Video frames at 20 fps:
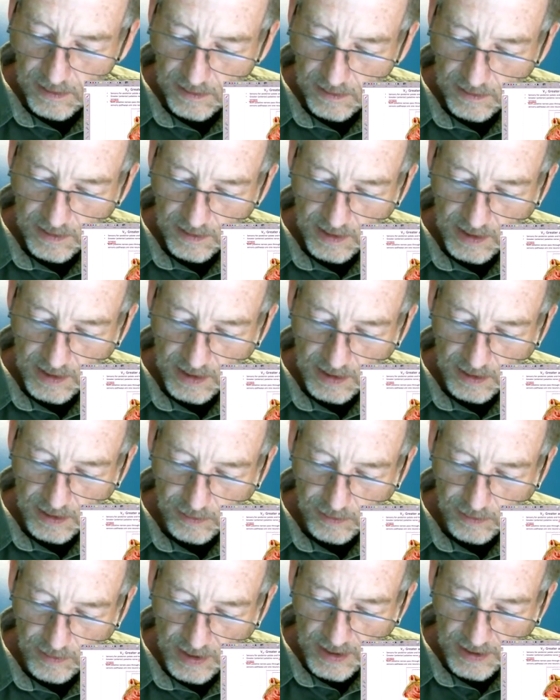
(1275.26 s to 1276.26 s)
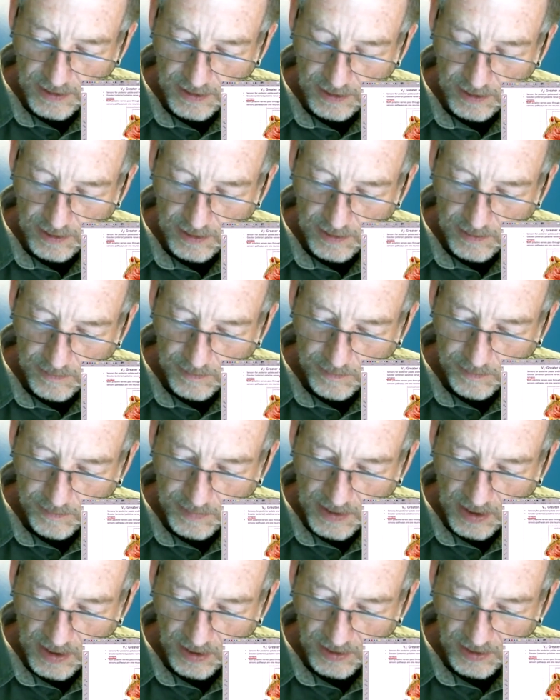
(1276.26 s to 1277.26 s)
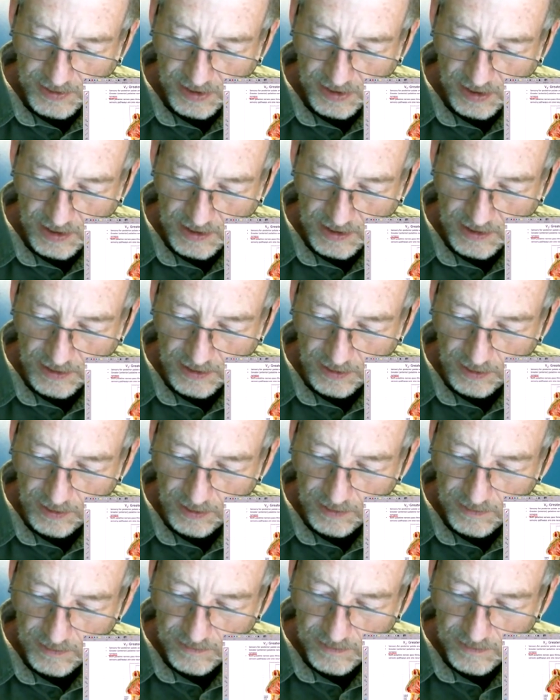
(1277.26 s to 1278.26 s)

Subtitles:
the greater palatine nerve